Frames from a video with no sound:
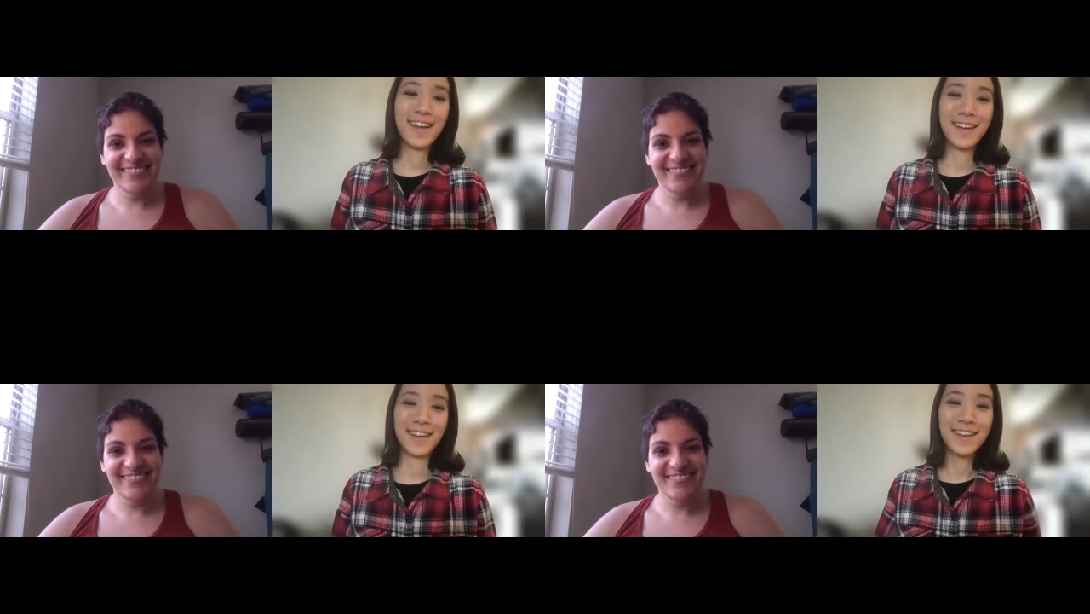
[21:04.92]

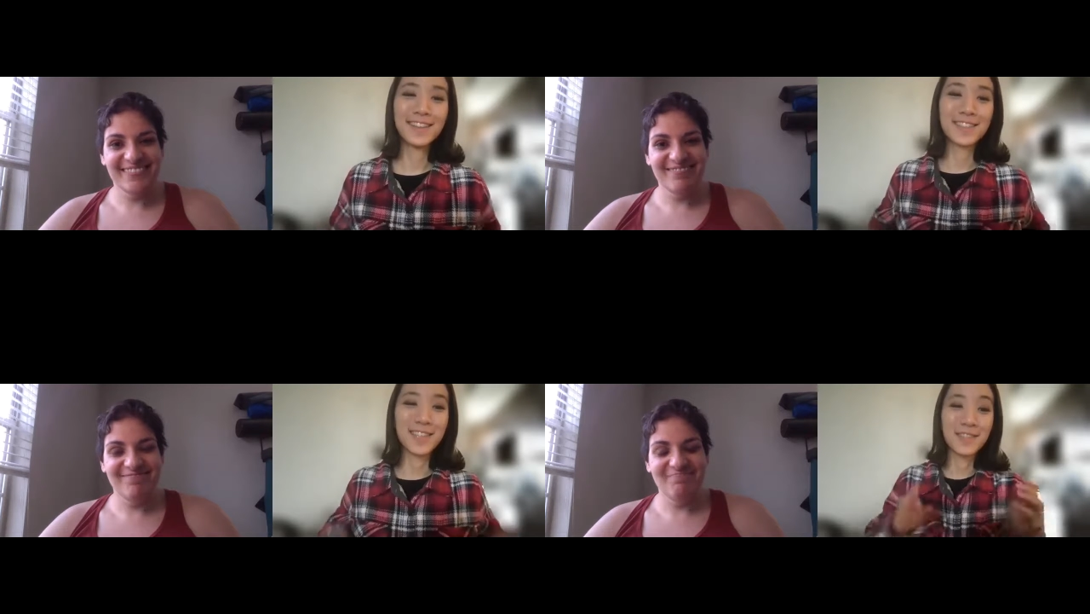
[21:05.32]

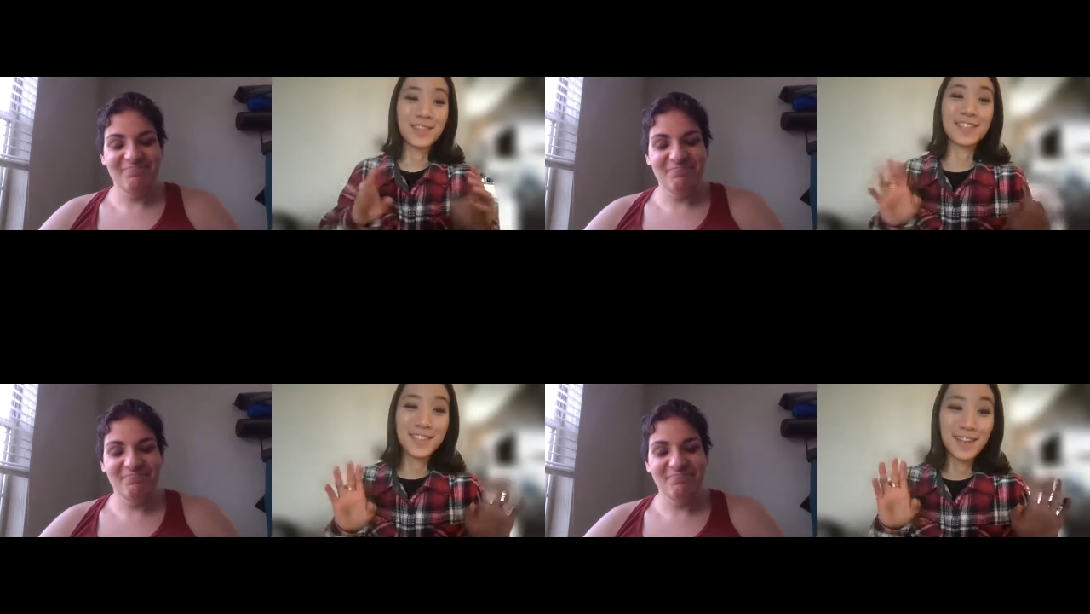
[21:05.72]
Speaker 1: Just giving a
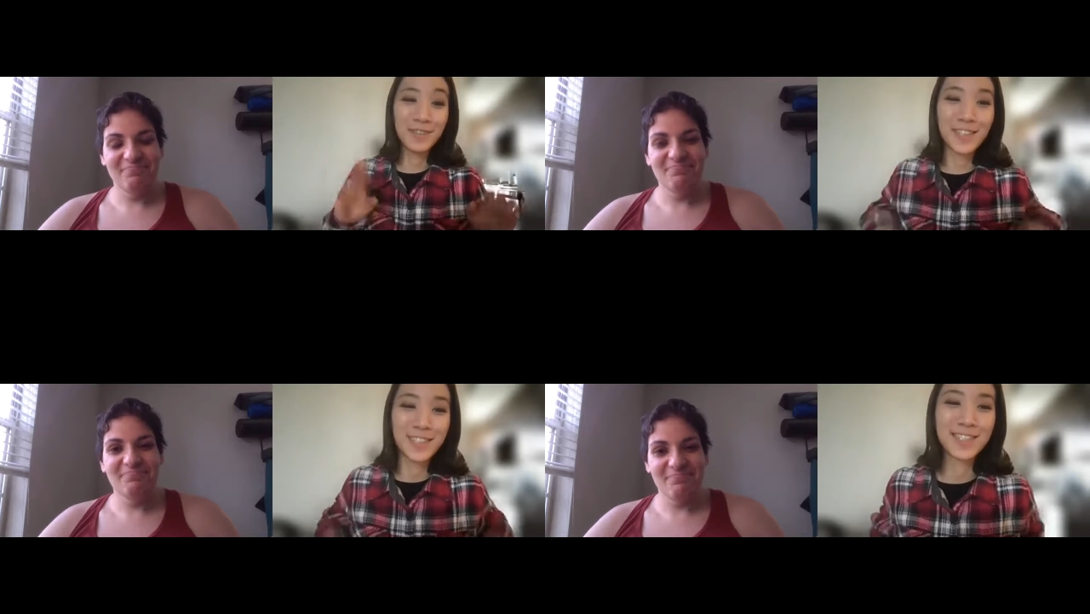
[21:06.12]

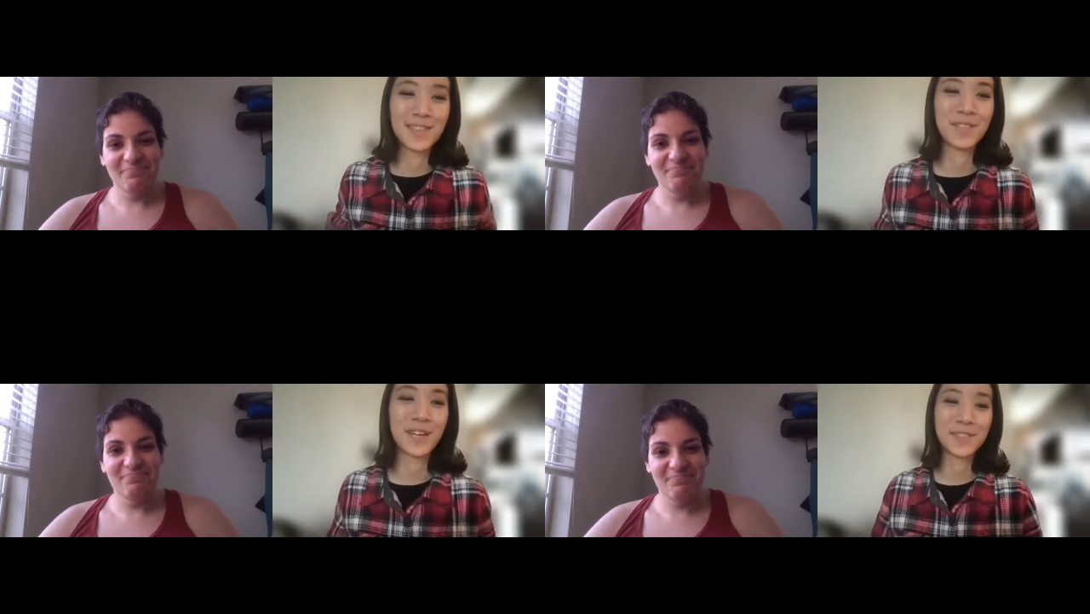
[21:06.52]
disclaimer because
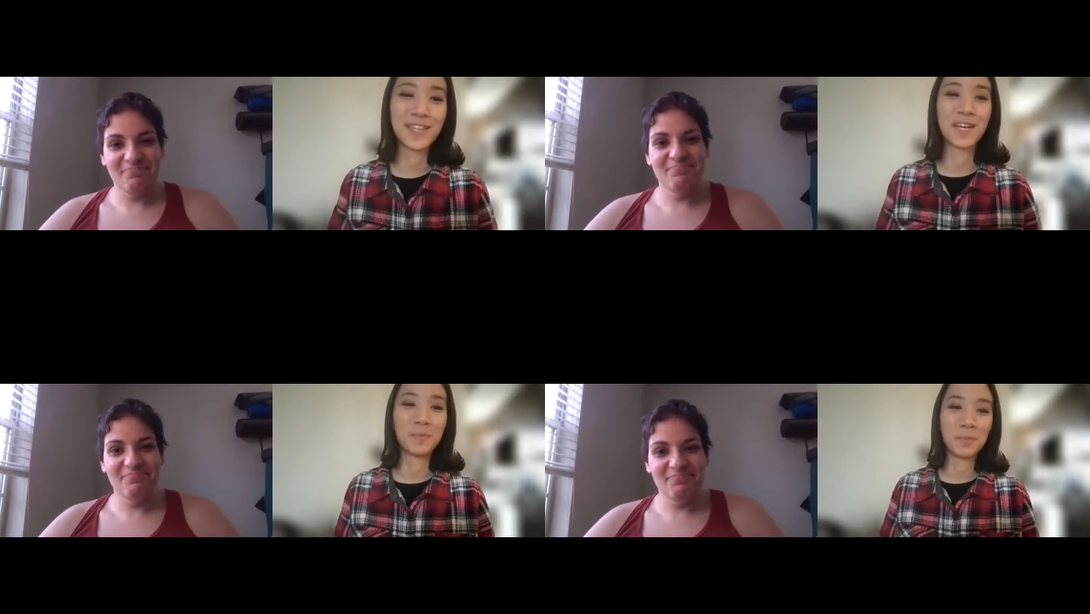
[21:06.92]
sometimes I
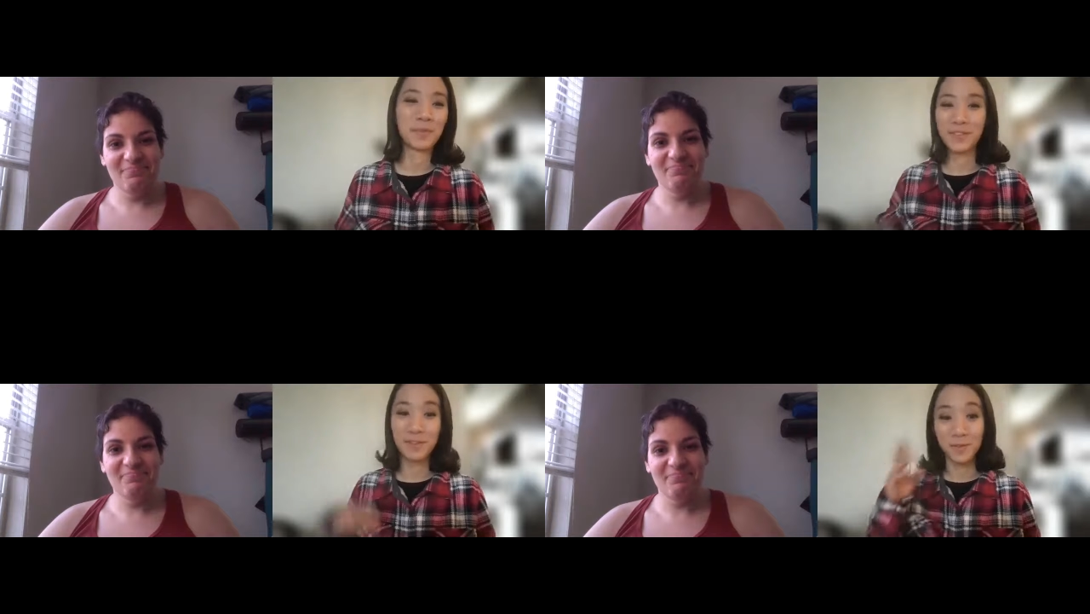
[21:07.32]
come up
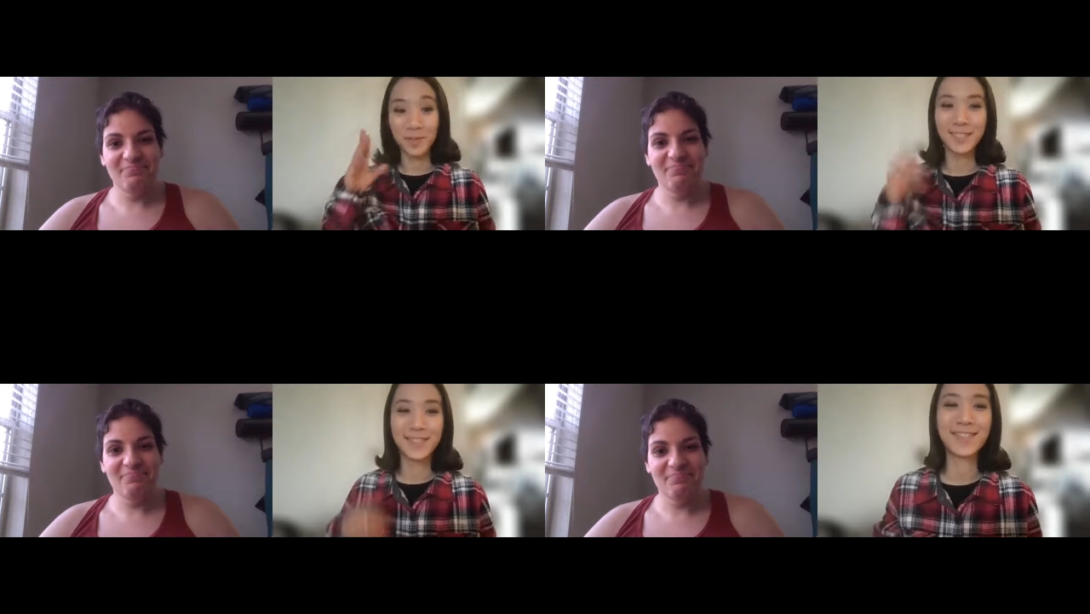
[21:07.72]
with new
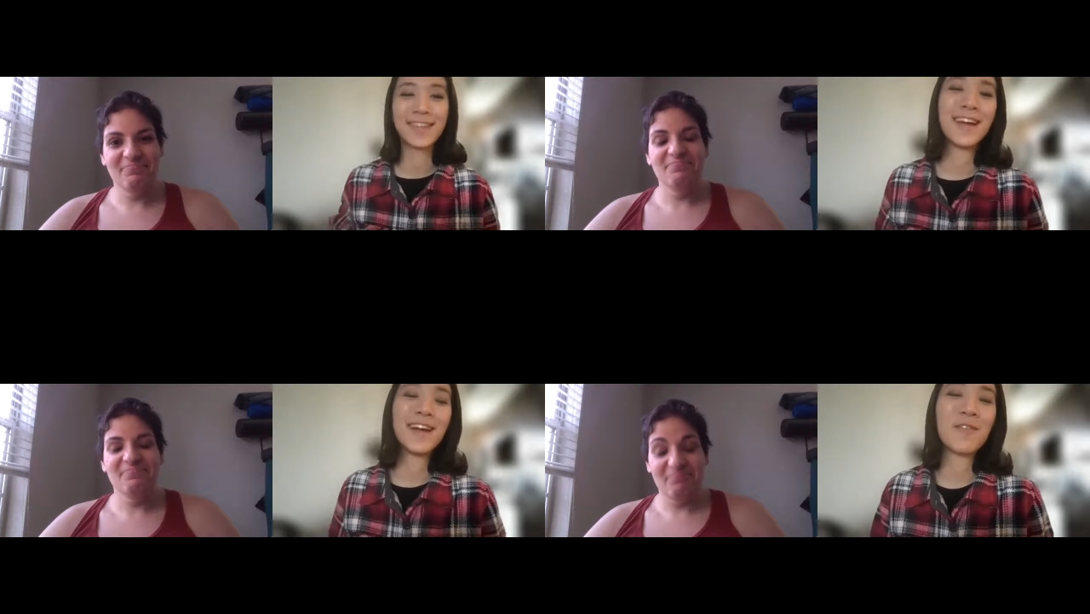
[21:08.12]
ones
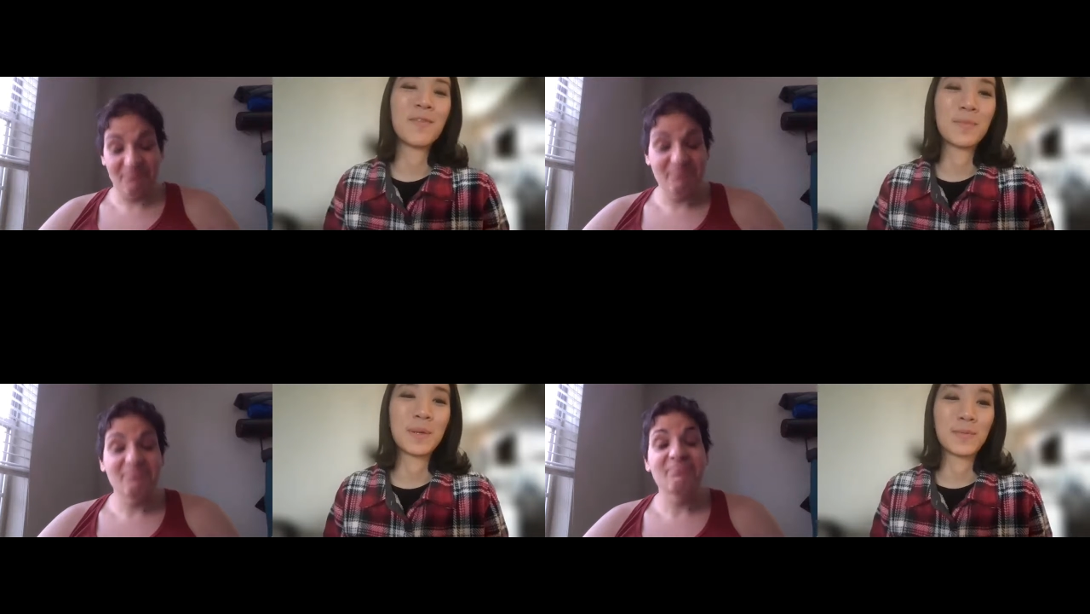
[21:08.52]

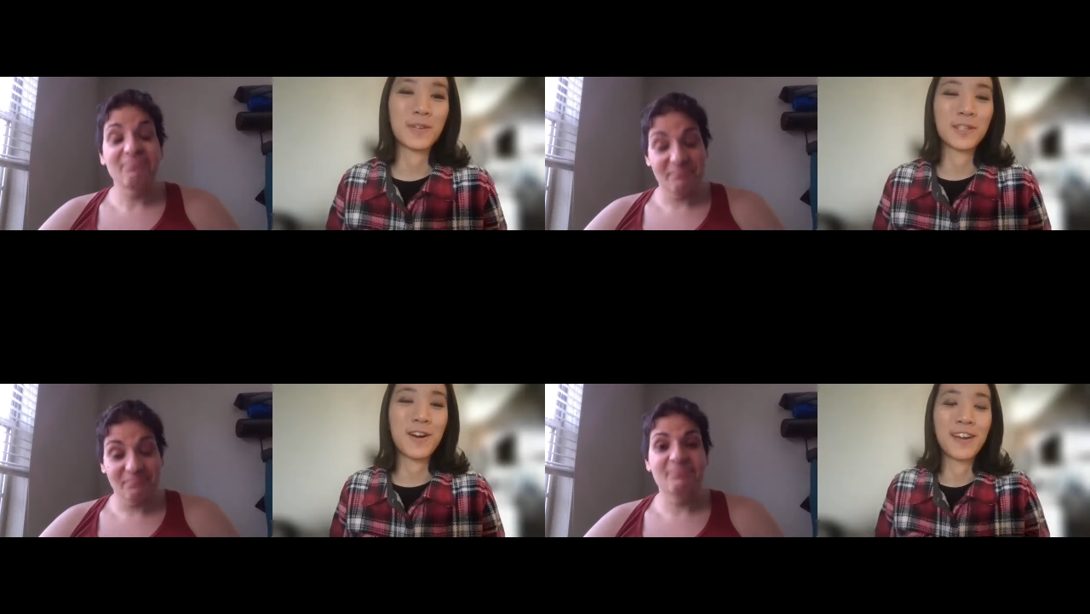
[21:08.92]
while people are
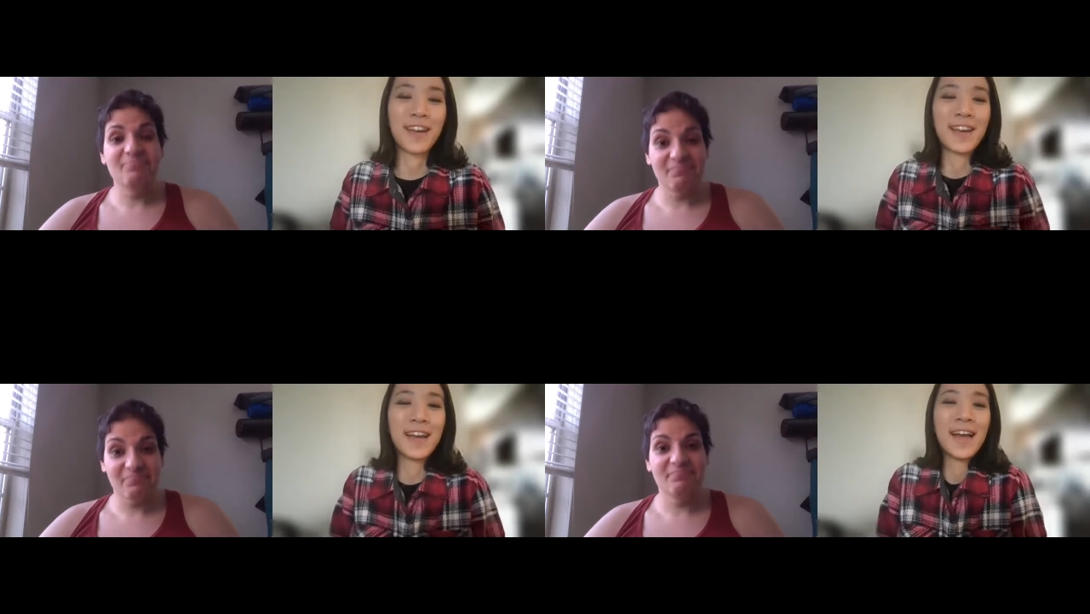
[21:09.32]

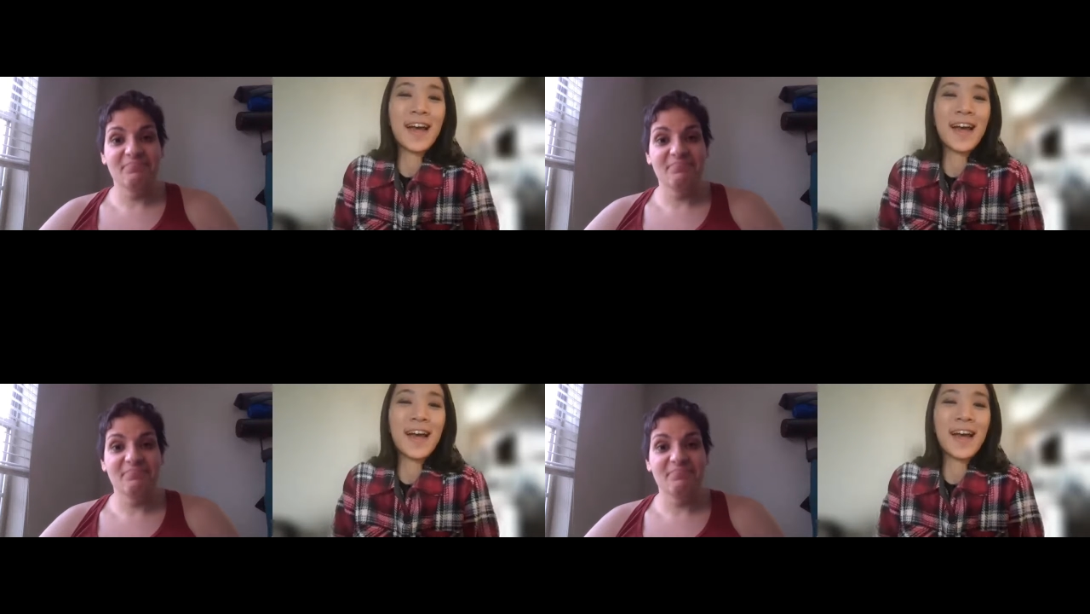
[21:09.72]
talking.